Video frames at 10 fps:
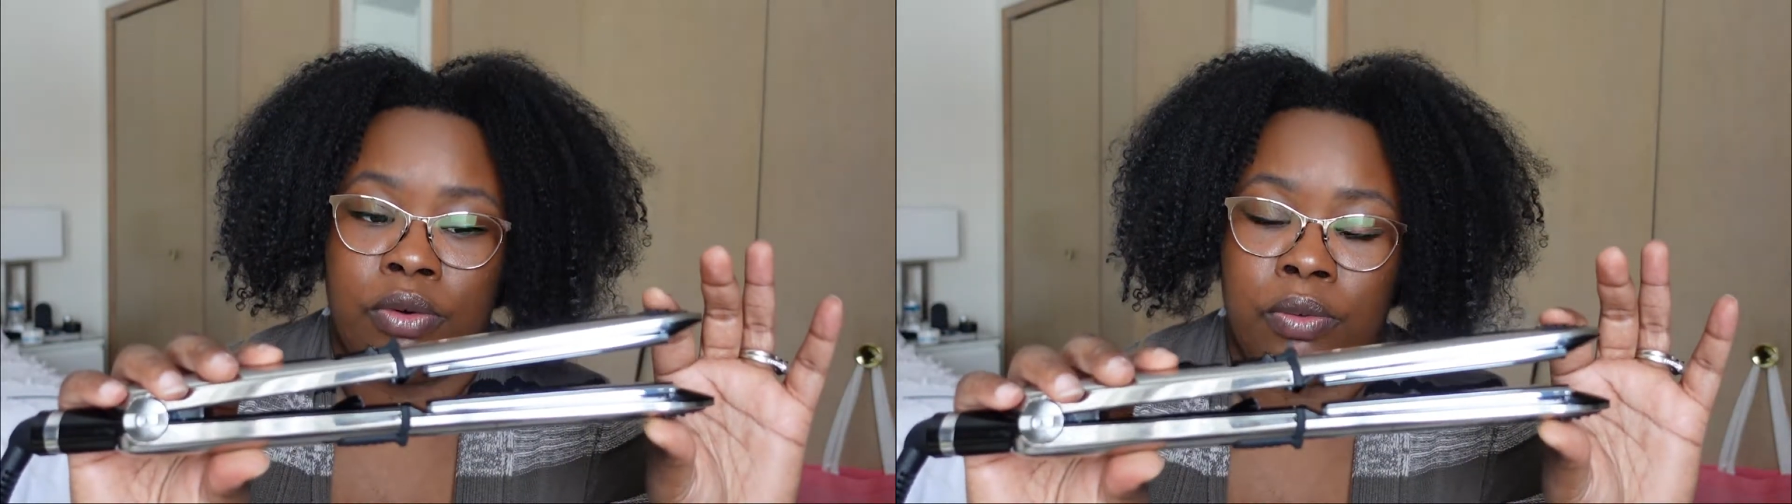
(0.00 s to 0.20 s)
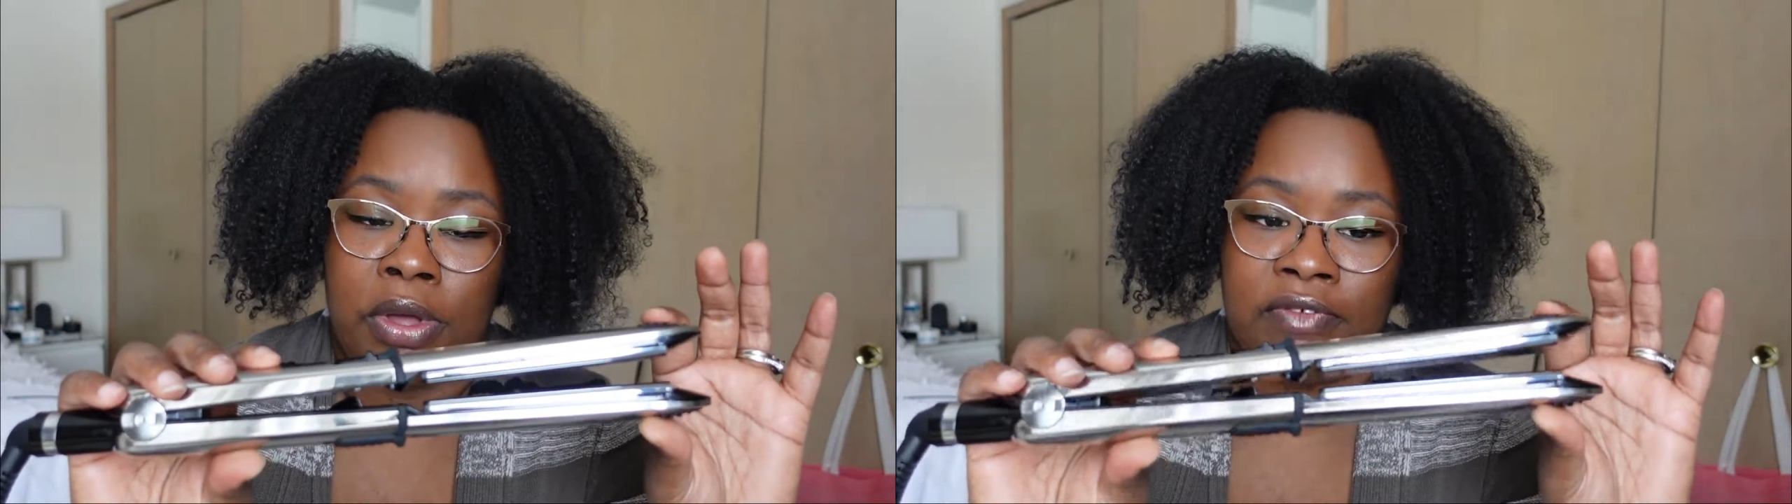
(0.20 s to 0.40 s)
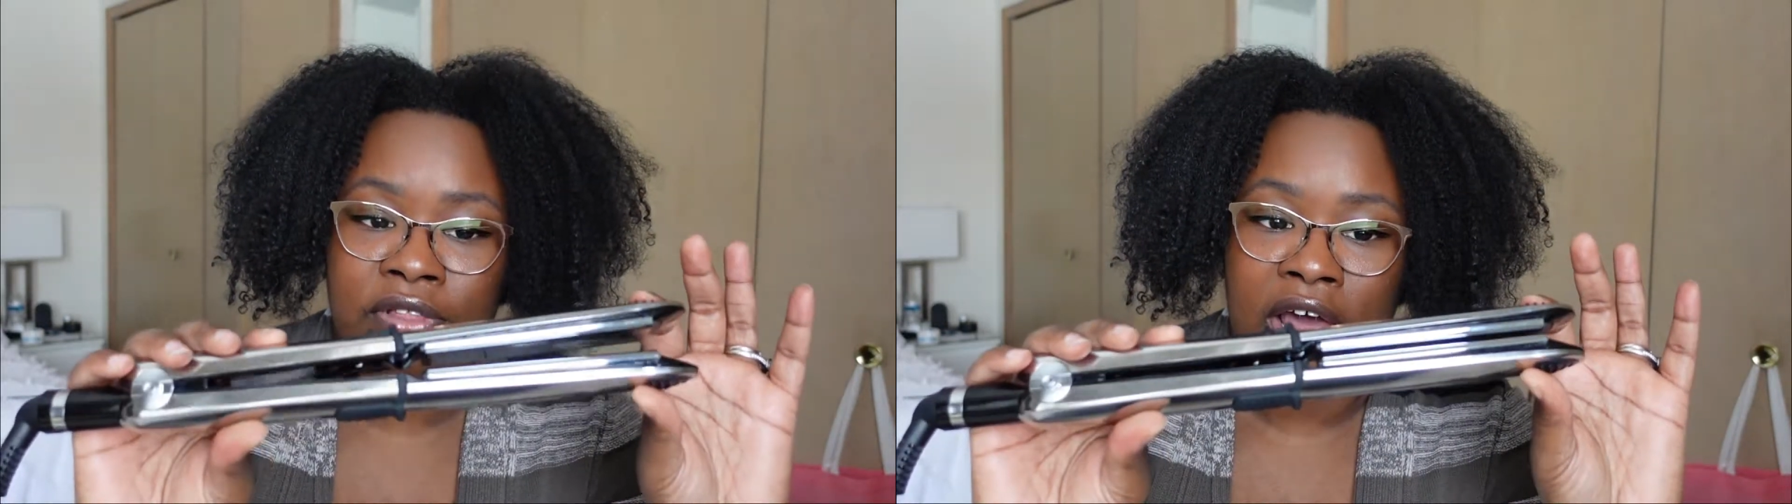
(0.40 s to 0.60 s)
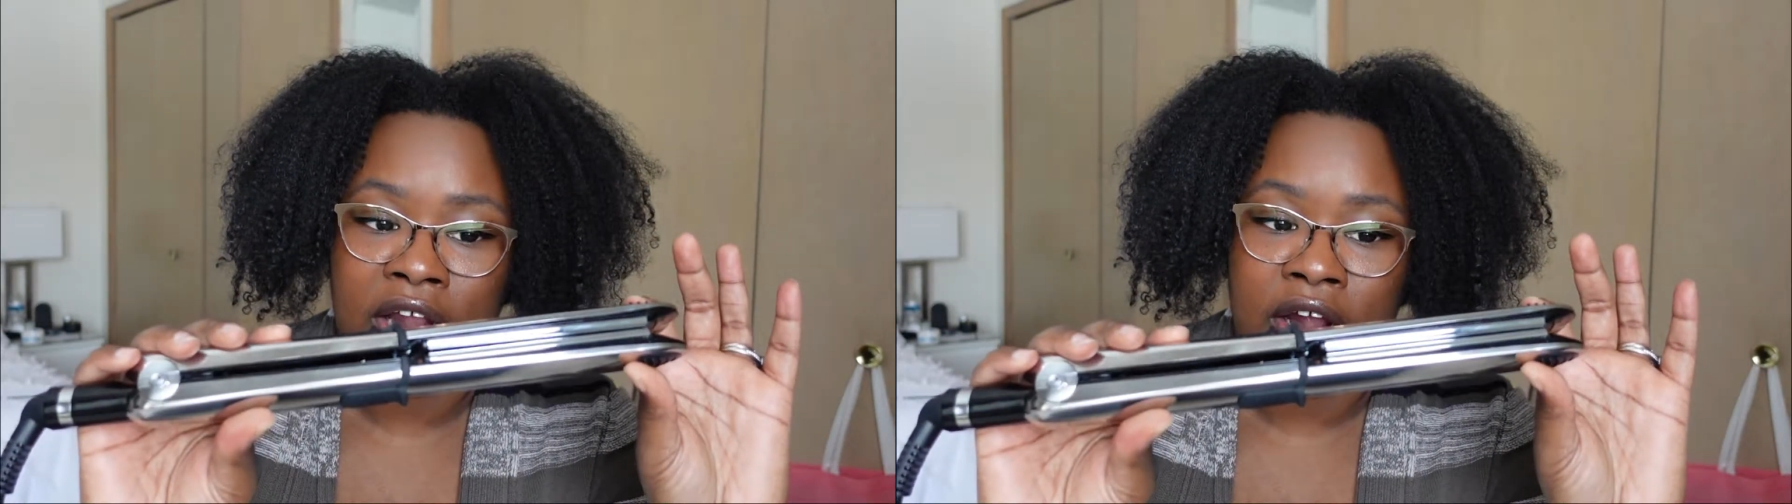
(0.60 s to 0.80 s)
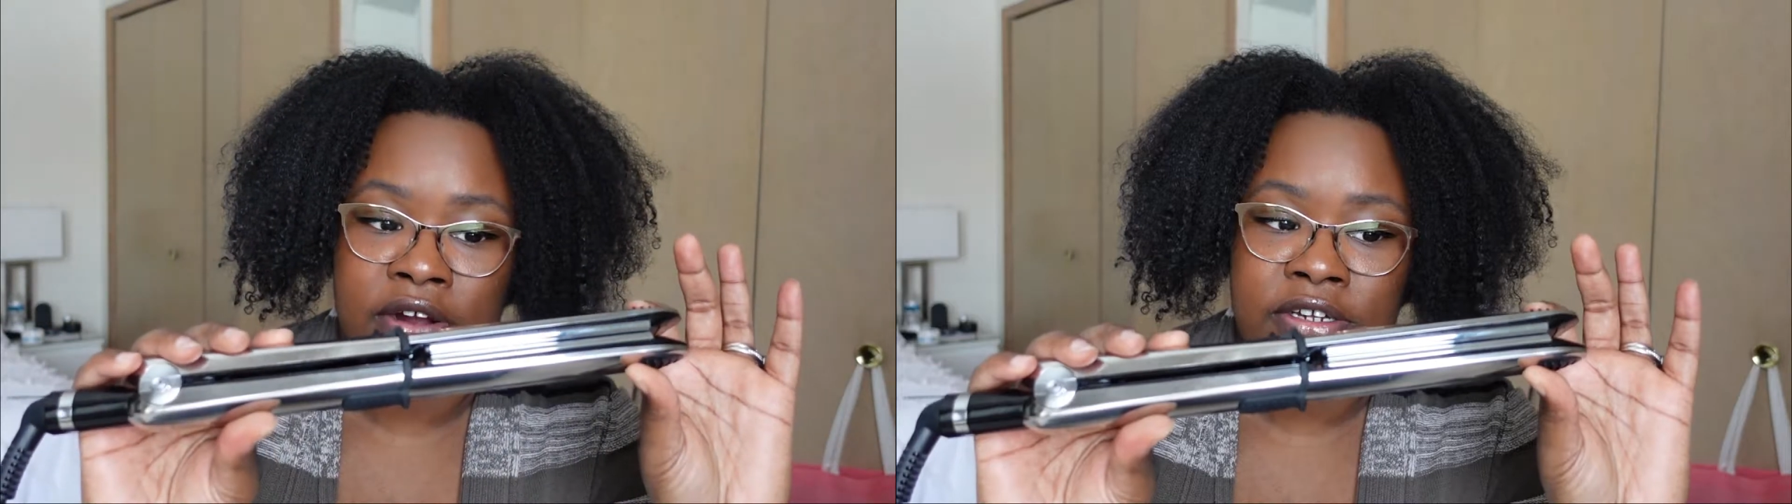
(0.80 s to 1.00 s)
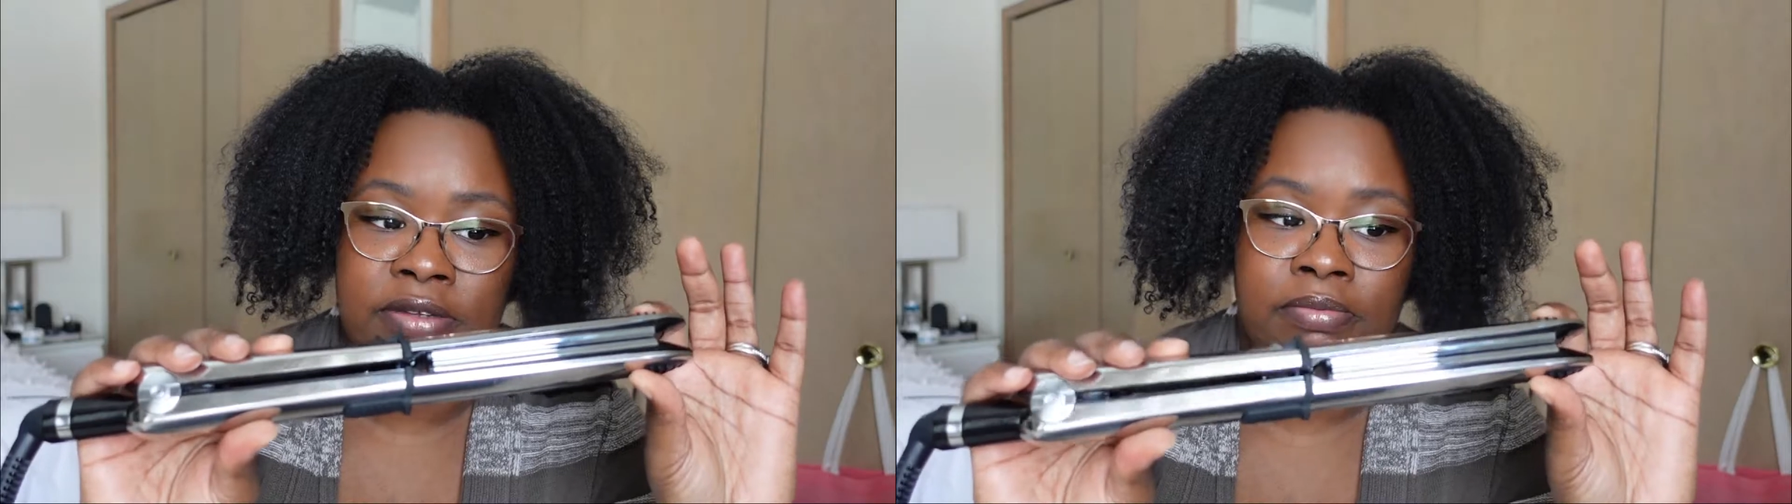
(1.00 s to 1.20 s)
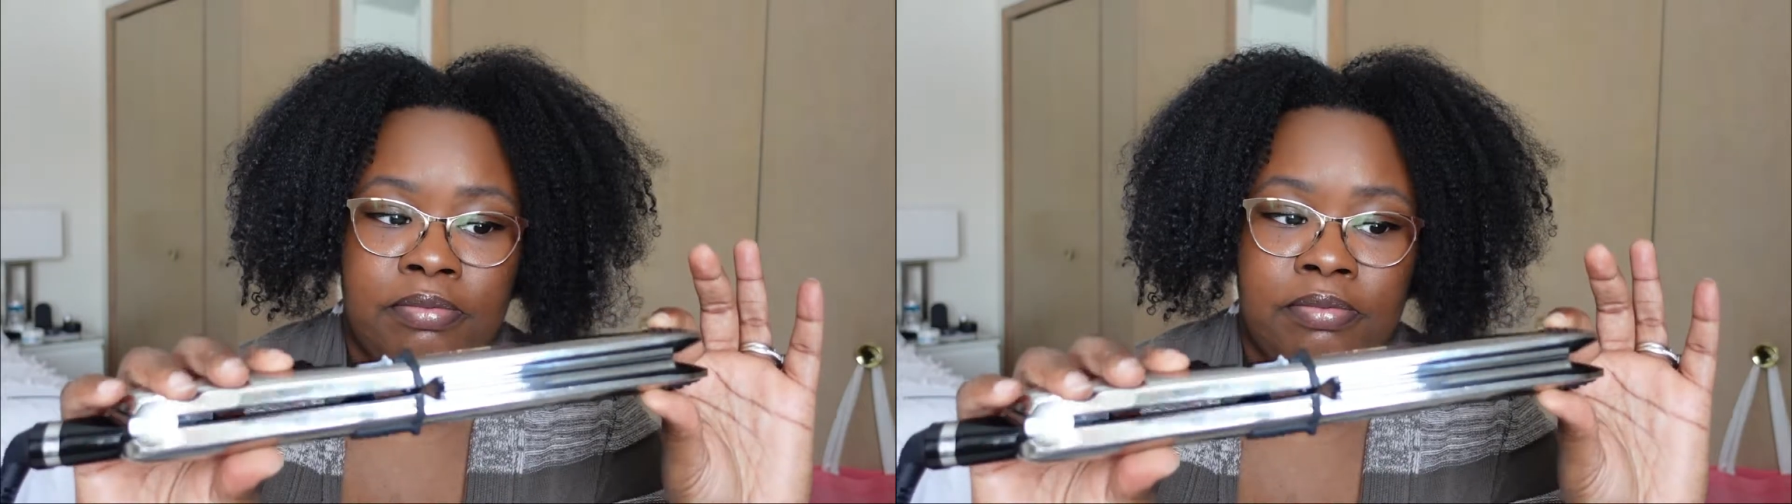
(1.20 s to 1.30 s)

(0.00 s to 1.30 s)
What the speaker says: with flat irons,